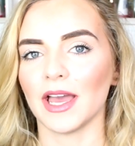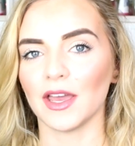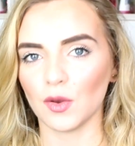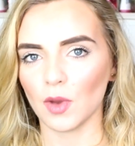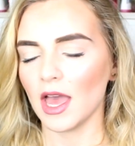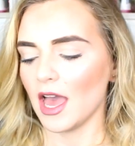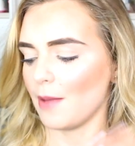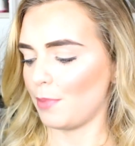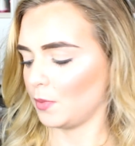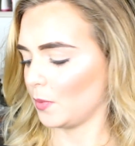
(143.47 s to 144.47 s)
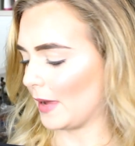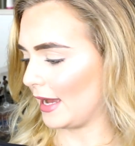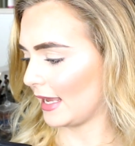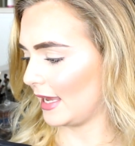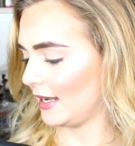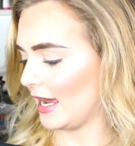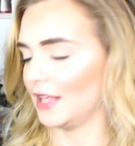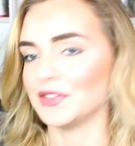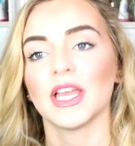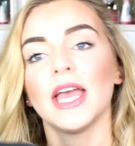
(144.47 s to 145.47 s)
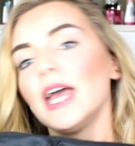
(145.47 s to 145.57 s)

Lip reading: out and popped them back in, and